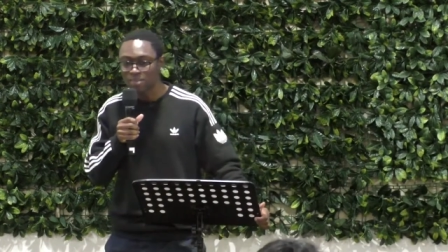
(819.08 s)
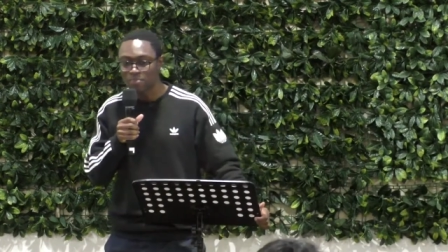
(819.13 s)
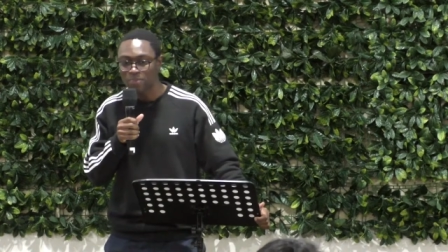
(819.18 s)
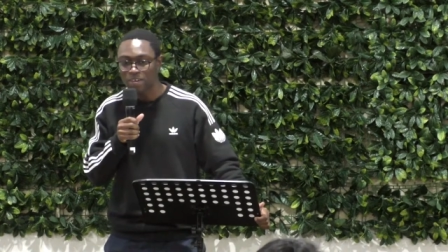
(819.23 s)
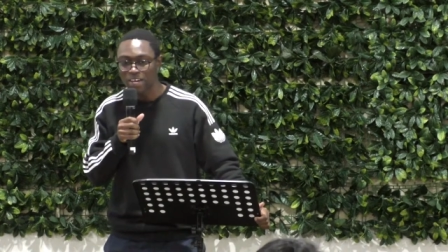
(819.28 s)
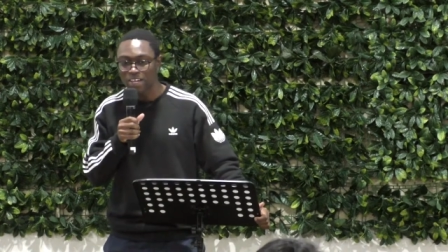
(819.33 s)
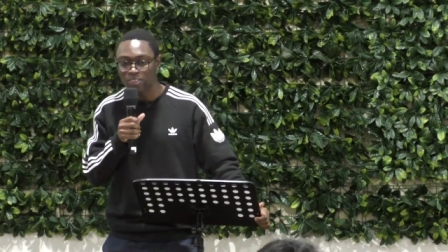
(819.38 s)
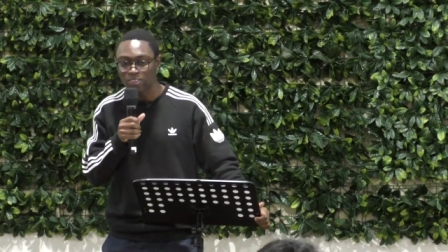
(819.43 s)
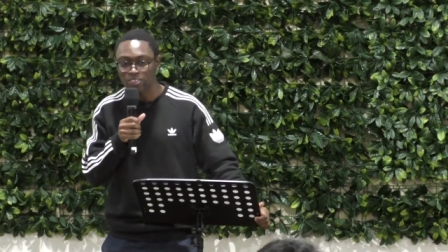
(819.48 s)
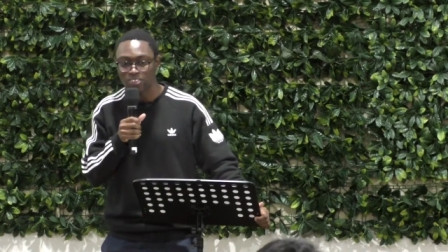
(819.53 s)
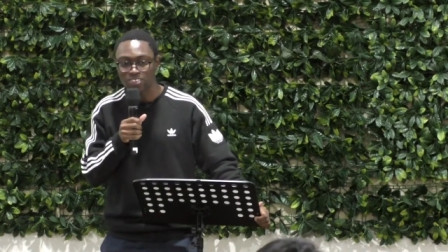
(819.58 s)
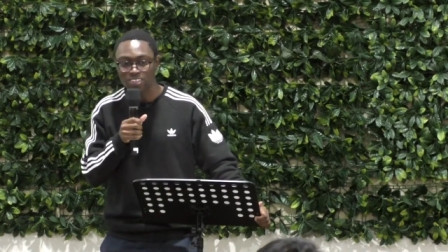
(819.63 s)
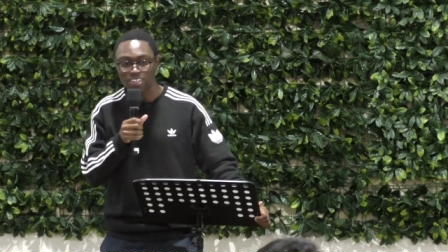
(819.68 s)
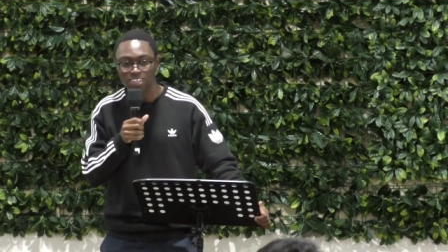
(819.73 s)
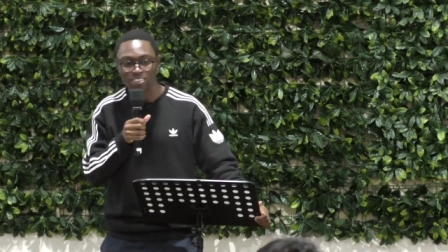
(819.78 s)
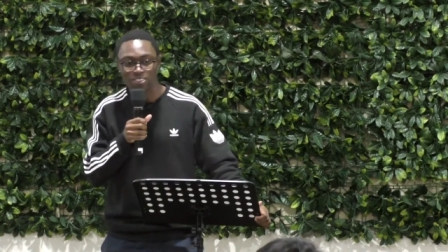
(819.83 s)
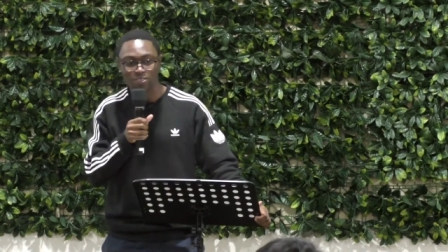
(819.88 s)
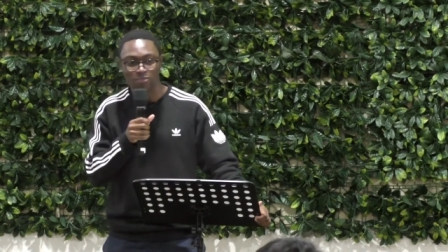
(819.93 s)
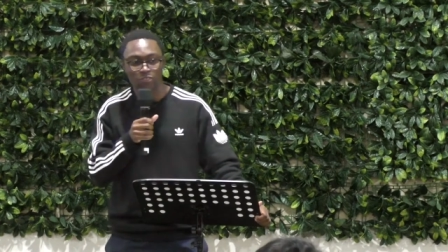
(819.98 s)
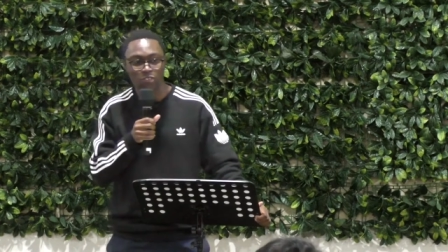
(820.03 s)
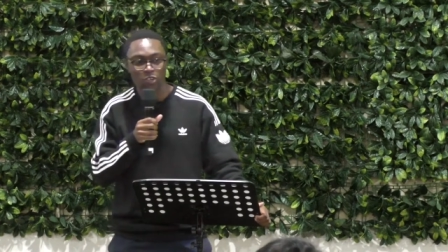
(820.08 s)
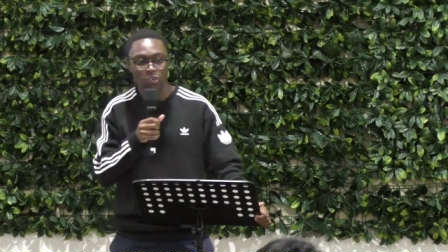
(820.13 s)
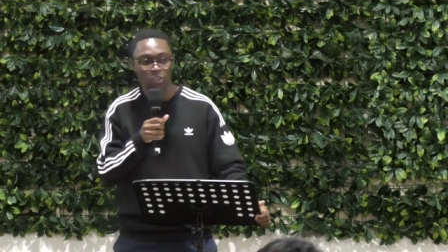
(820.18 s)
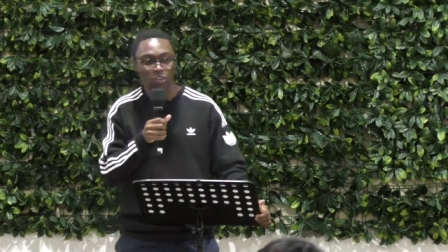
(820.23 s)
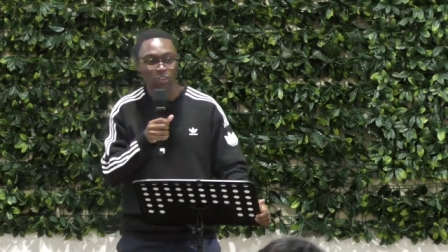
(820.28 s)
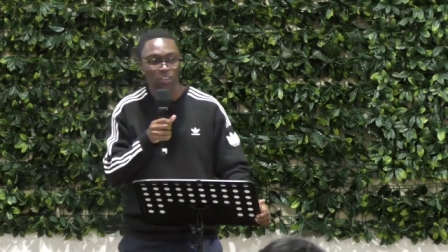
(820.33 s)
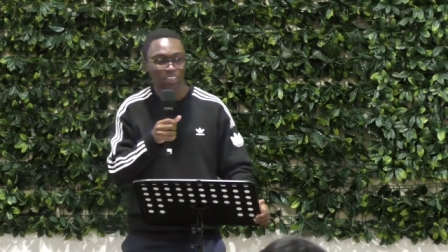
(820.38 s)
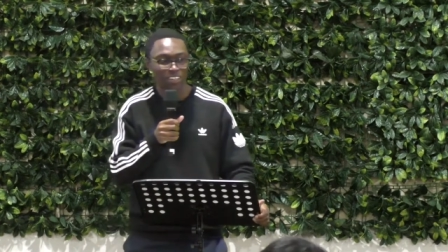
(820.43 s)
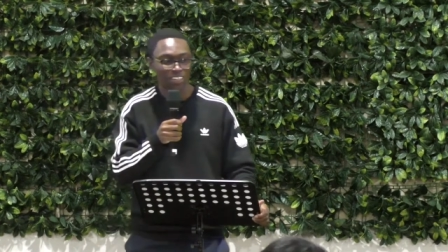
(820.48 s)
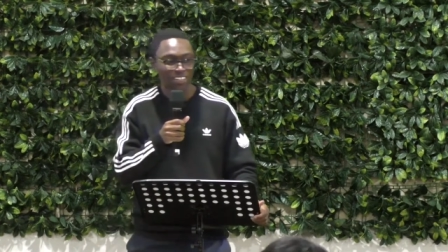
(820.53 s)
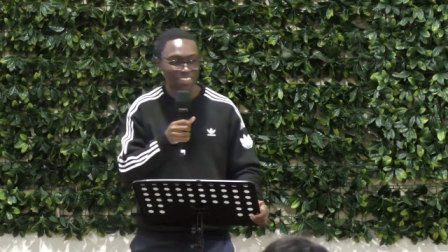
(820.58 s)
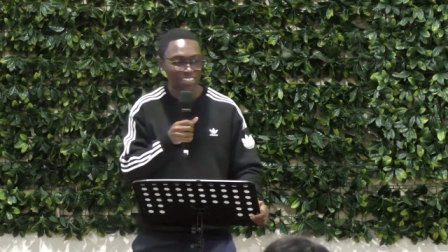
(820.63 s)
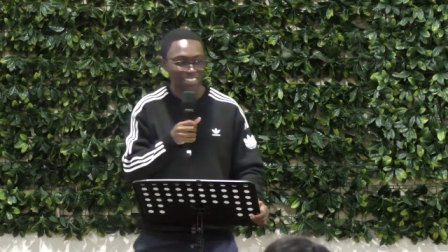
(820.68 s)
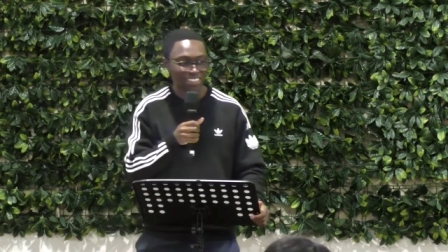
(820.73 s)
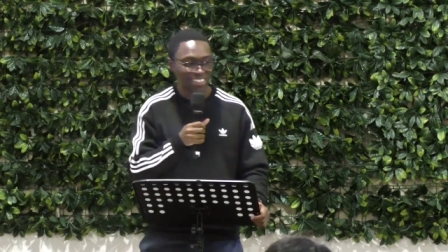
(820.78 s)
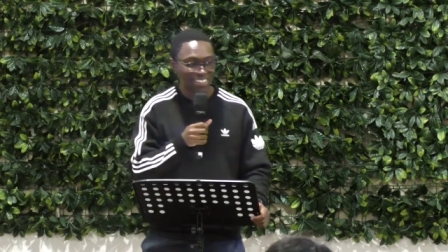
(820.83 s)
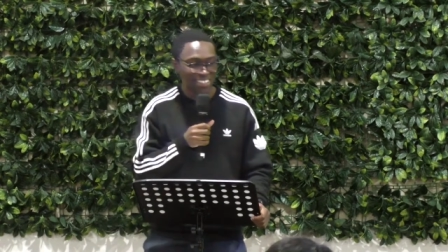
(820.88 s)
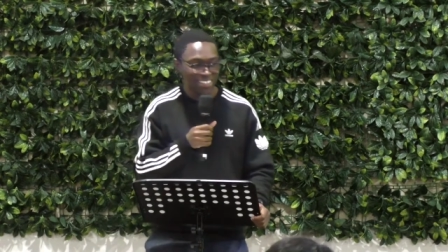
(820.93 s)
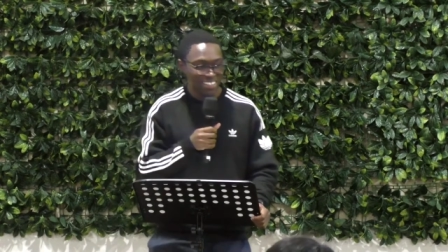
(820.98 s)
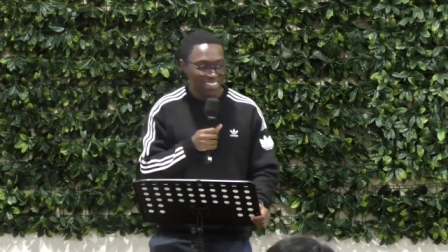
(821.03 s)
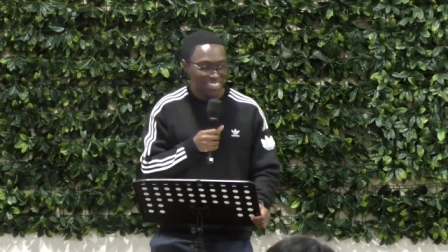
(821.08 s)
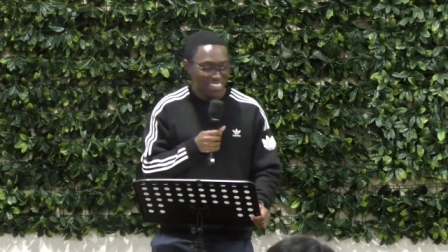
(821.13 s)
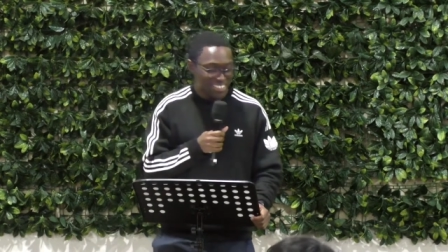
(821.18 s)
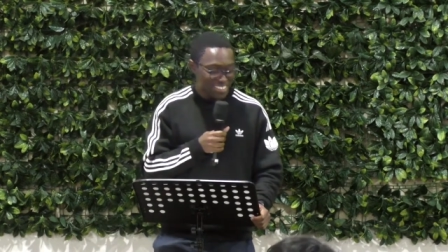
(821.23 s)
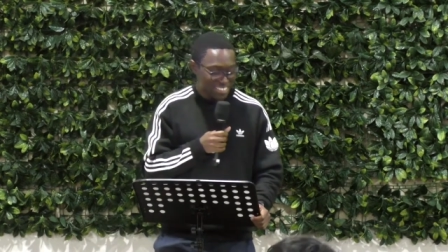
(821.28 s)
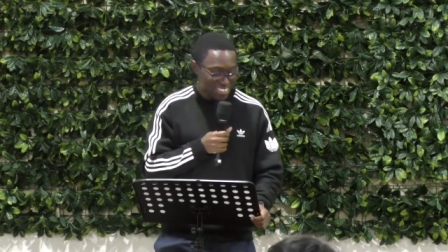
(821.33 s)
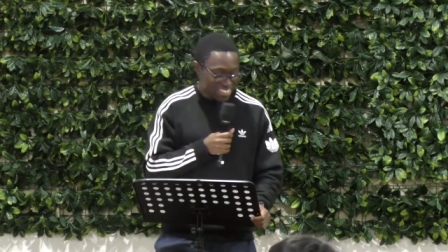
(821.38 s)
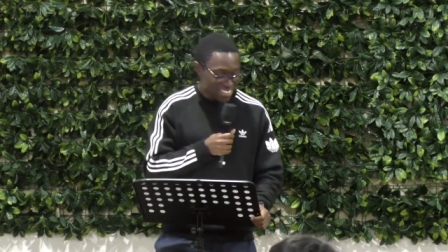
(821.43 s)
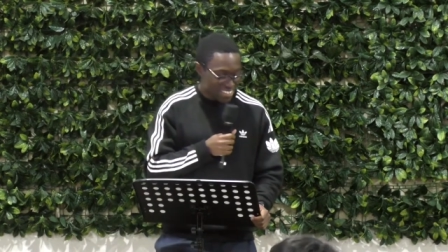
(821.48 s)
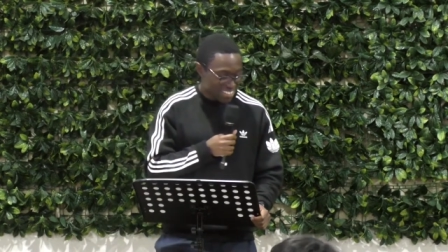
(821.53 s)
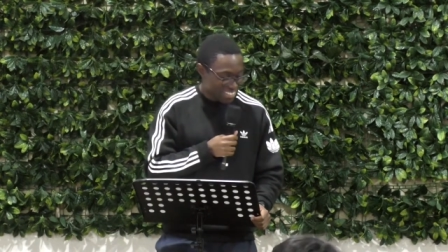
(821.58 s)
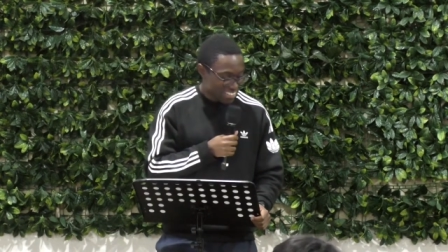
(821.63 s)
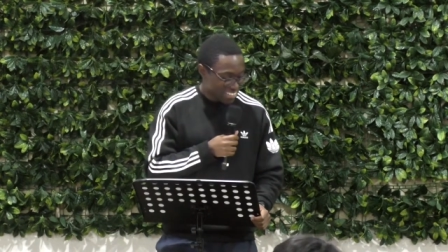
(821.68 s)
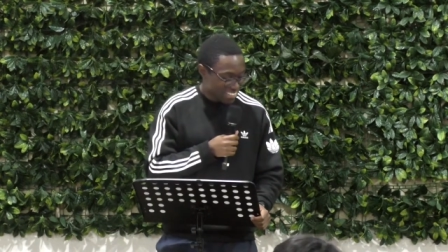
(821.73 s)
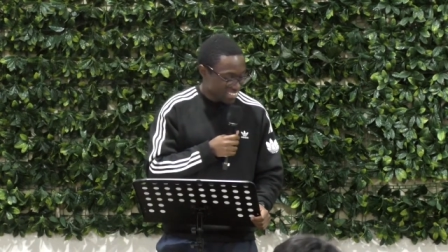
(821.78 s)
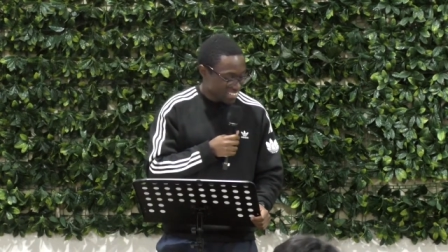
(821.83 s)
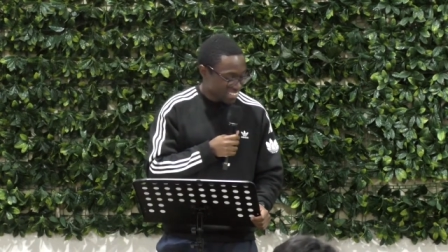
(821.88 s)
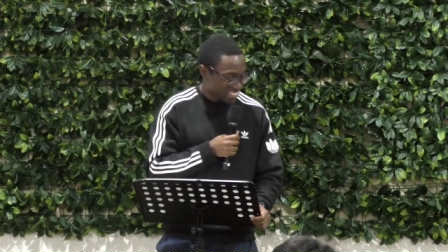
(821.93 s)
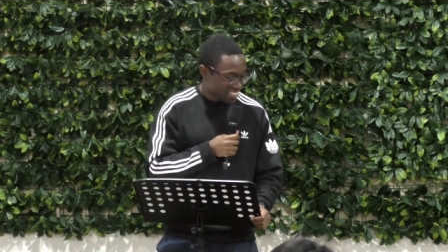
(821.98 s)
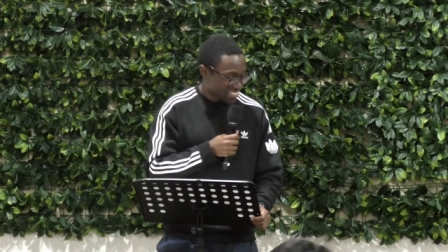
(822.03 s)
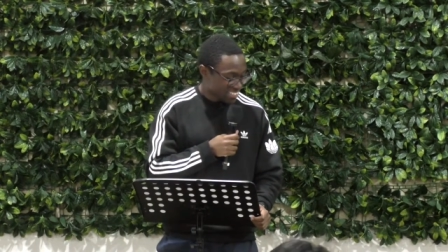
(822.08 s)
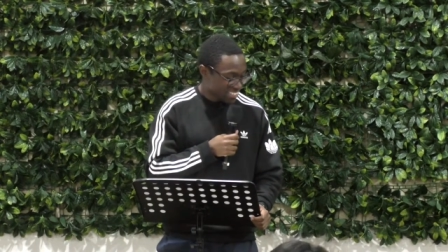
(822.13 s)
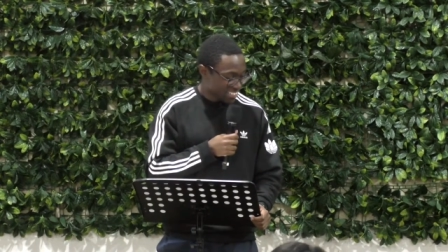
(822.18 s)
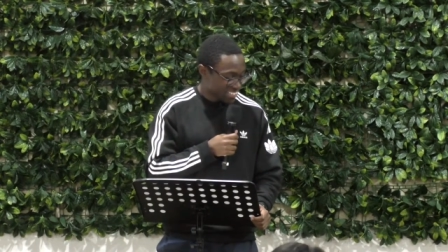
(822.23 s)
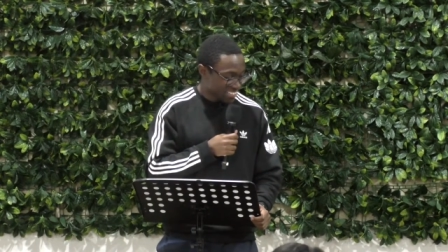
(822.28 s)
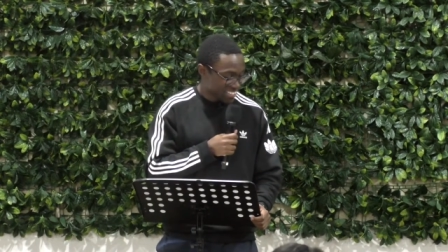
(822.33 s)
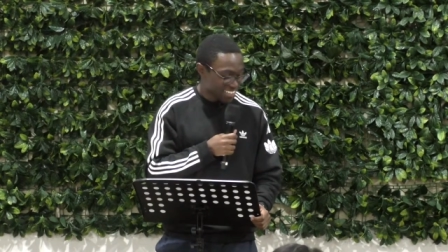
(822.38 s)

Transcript: the petals start to fall. Uh, the,